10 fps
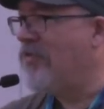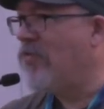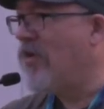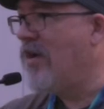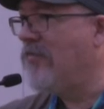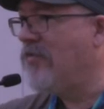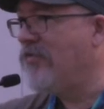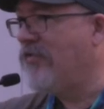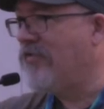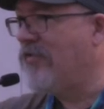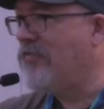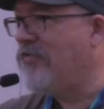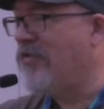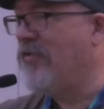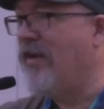whatever systems to
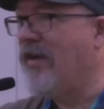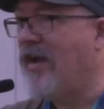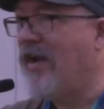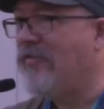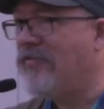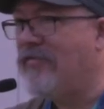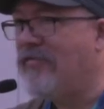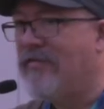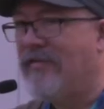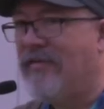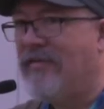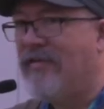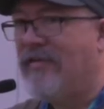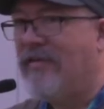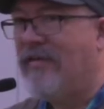create accounts,
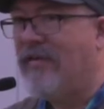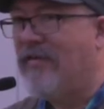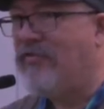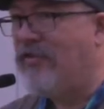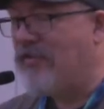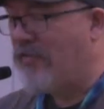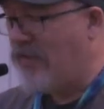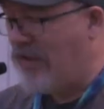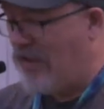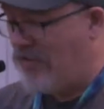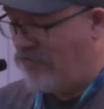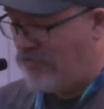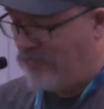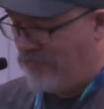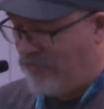you know, and she's on
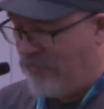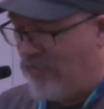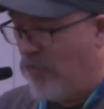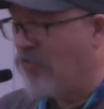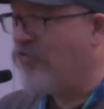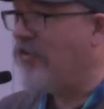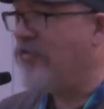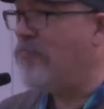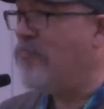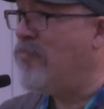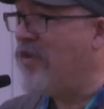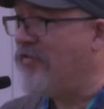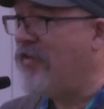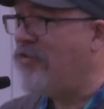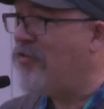vacation or she's
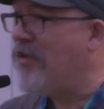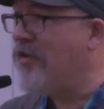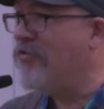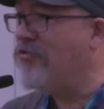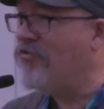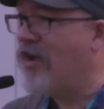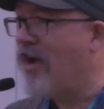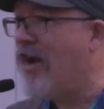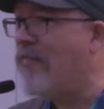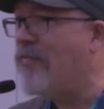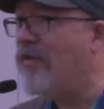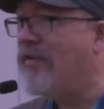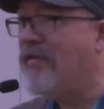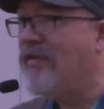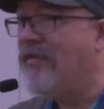busy doing her job
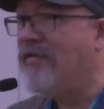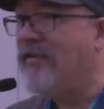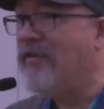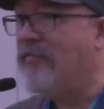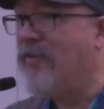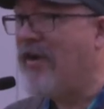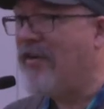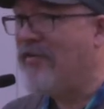that you pay her,